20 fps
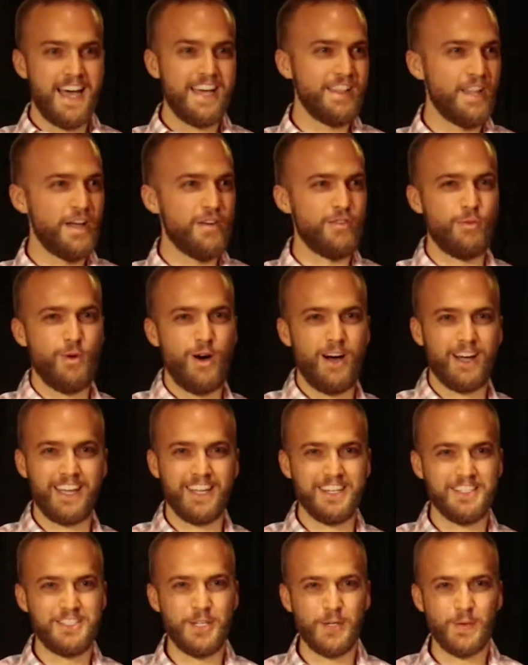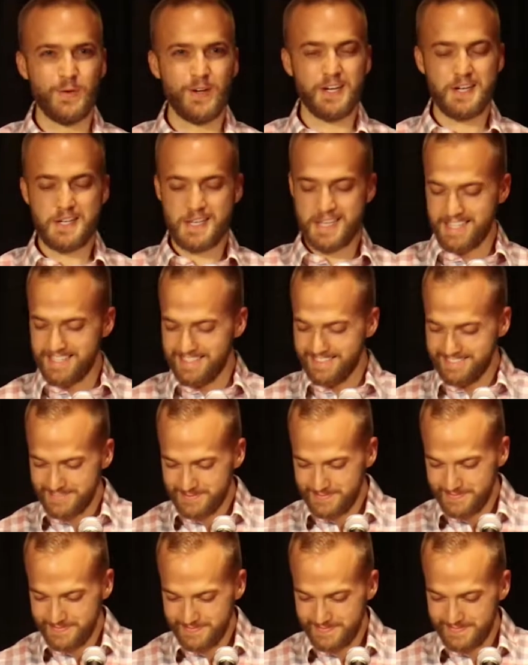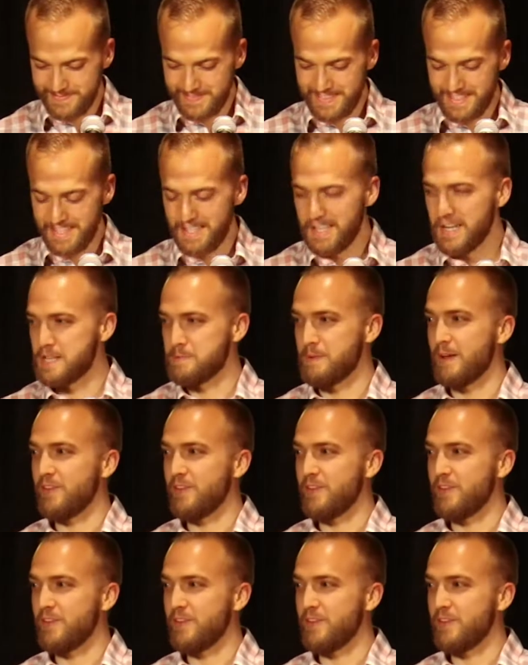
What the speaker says: I love walking tours. It's